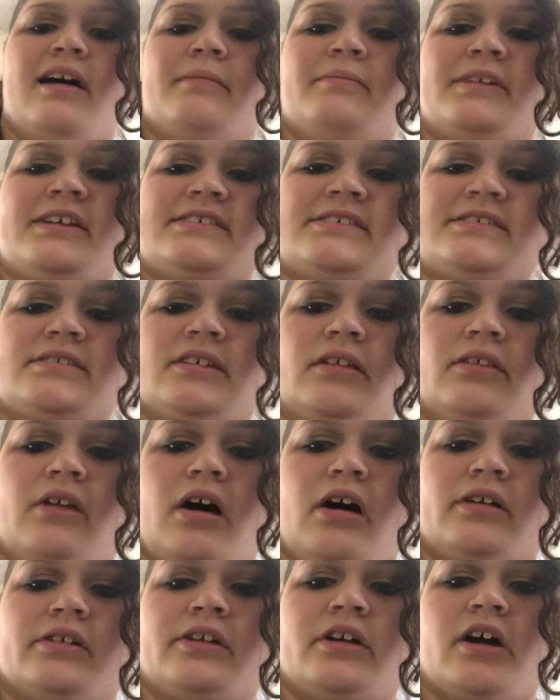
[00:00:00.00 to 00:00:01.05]
This is a
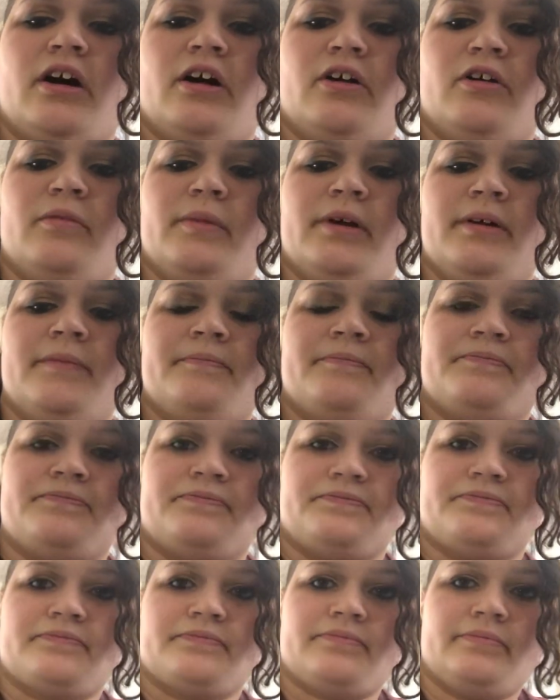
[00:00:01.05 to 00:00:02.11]
Lancome
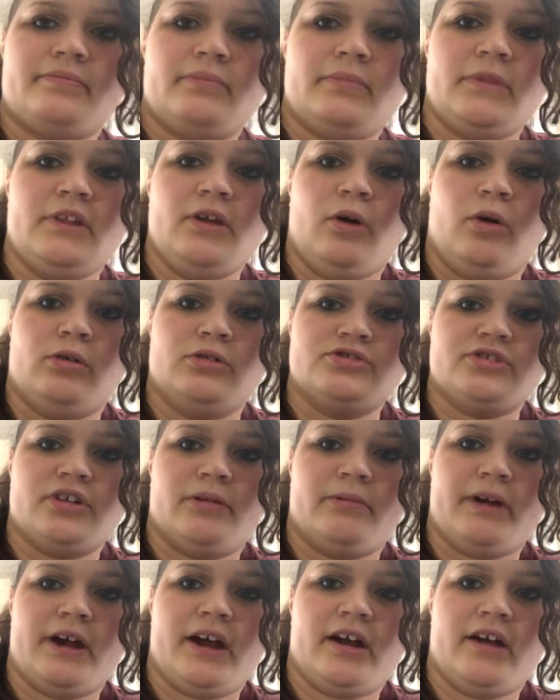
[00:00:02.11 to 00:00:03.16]
Ultra
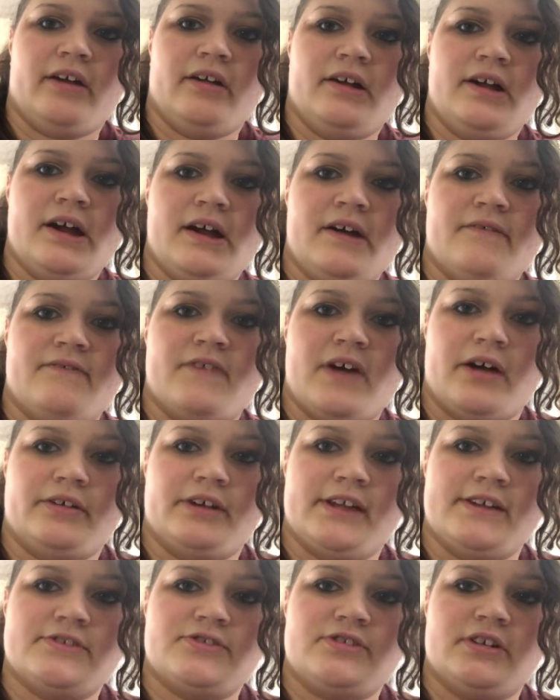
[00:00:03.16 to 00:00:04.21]
Wear
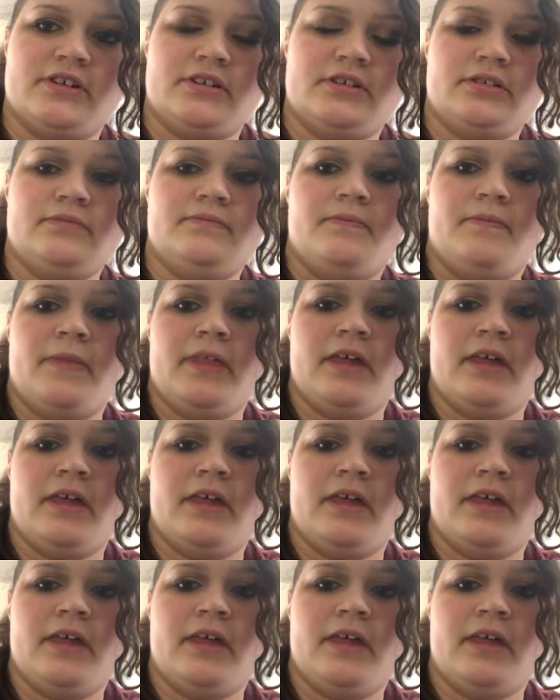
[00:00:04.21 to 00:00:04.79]
foundation.